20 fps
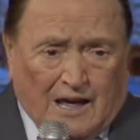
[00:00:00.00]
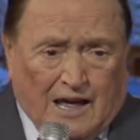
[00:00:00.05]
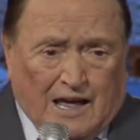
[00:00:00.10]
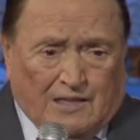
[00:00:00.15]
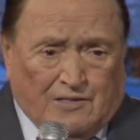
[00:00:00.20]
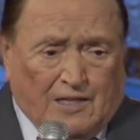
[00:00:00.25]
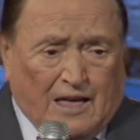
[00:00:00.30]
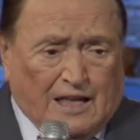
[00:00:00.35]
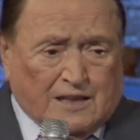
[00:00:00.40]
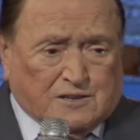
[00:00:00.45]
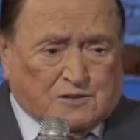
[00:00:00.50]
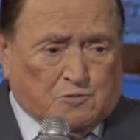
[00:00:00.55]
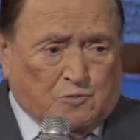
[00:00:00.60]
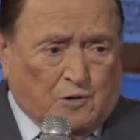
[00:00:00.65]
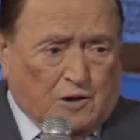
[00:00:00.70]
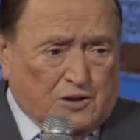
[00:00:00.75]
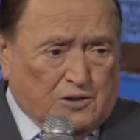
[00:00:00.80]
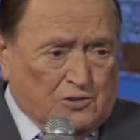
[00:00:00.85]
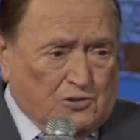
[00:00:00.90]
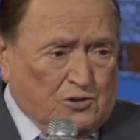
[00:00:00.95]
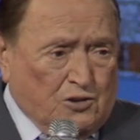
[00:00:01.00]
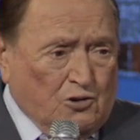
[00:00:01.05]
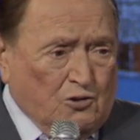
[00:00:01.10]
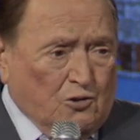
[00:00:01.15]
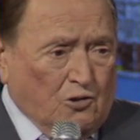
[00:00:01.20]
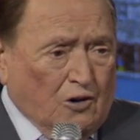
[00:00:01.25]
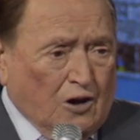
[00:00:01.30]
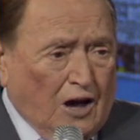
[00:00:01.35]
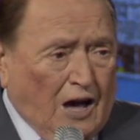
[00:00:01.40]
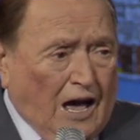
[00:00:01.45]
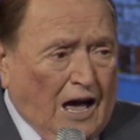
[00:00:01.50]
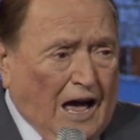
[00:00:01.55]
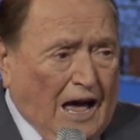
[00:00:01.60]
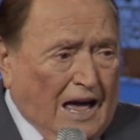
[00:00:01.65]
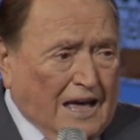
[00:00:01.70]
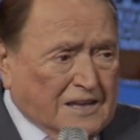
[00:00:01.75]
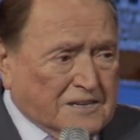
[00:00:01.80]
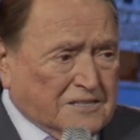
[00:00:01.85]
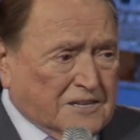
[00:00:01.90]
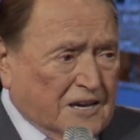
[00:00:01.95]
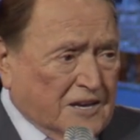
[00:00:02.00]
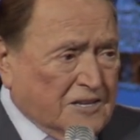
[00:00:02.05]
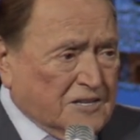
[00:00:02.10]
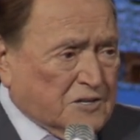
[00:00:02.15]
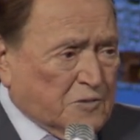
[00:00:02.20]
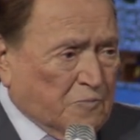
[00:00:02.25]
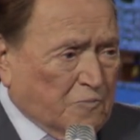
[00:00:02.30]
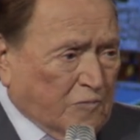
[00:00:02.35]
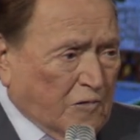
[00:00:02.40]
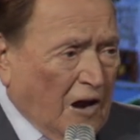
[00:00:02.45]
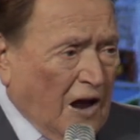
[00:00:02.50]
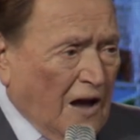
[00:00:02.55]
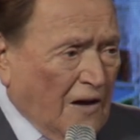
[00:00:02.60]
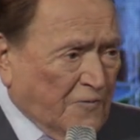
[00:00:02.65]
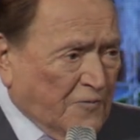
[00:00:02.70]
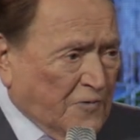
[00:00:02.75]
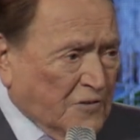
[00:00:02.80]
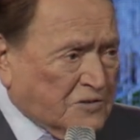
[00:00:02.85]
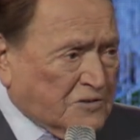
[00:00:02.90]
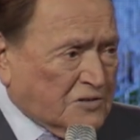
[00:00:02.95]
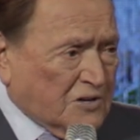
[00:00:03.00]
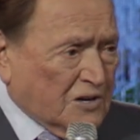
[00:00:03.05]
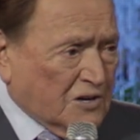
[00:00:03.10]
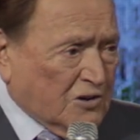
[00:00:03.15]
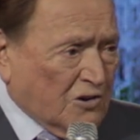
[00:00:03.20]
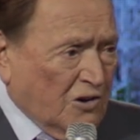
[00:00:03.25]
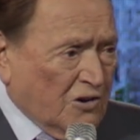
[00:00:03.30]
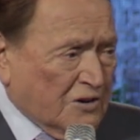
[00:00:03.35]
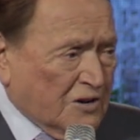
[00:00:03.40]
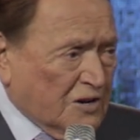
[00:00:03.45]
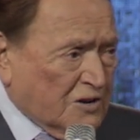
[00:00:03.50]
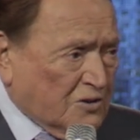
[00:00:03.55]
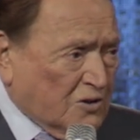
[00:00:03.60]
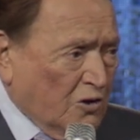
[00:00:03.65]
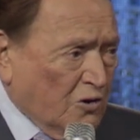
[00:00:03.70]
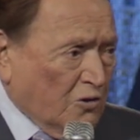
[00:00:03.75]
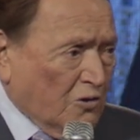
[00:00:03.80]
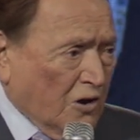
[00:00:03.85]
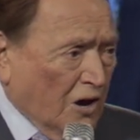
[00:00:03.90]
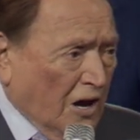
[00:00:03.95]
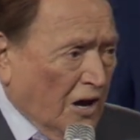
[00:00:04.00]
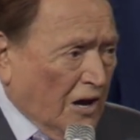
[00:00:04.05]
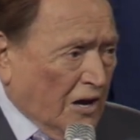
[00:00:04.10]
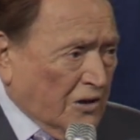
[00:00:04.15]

And that's what you, as his prophets, are going to do.